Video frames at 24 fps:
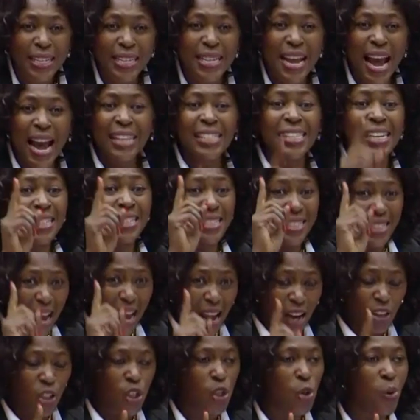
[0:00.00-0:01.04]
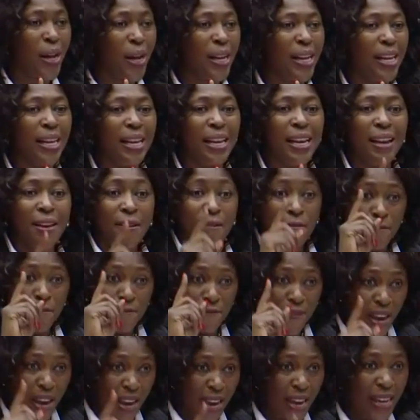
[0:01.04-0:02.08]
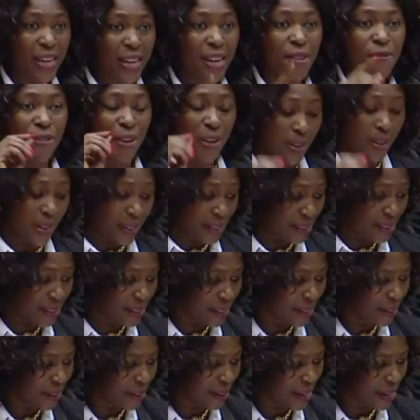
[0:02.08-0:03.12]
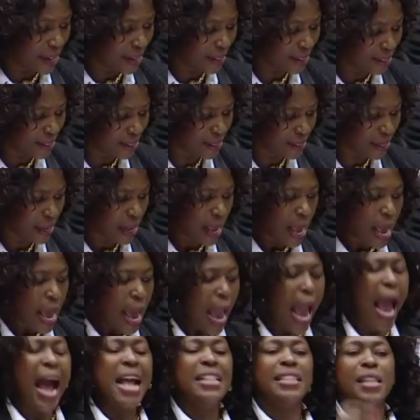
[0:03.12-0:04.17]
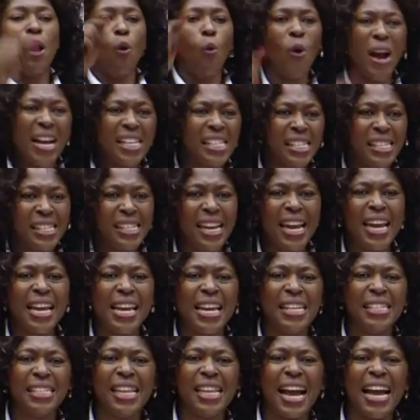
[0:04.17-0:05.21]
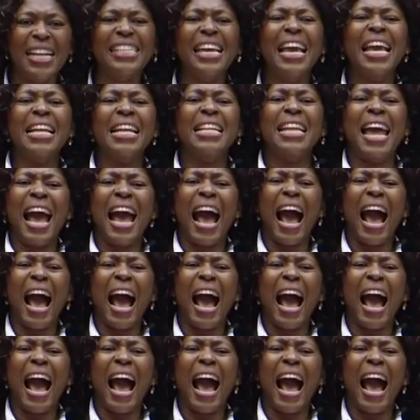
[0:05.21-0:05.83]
That is actually very, very serious. And the worst thing is that they